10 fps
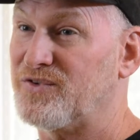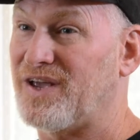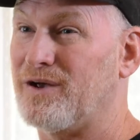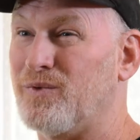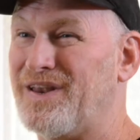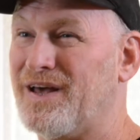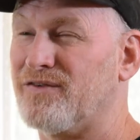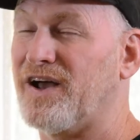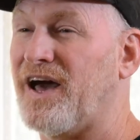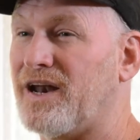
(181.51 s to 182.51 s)
saying we
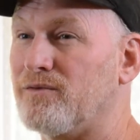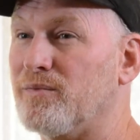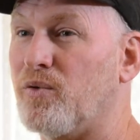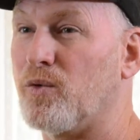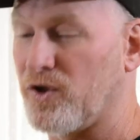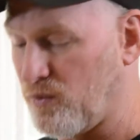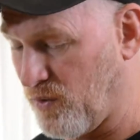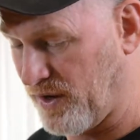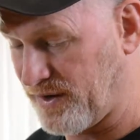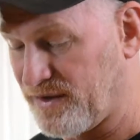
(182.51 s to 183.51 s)
never had a reported
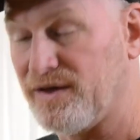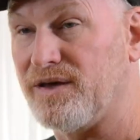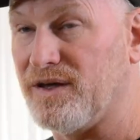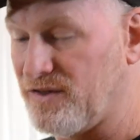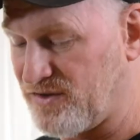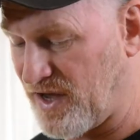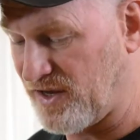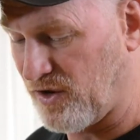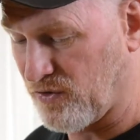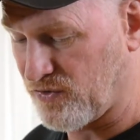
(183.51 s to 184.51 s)
one in the
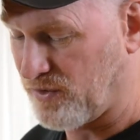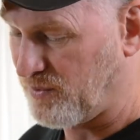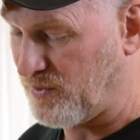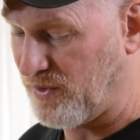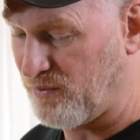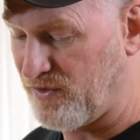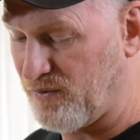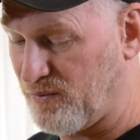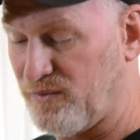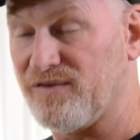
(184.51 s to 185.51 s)
10 years that we've,
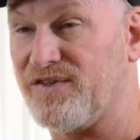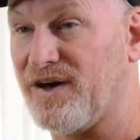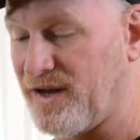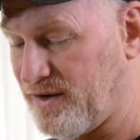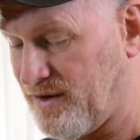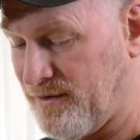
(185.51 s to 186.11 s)
we've done it.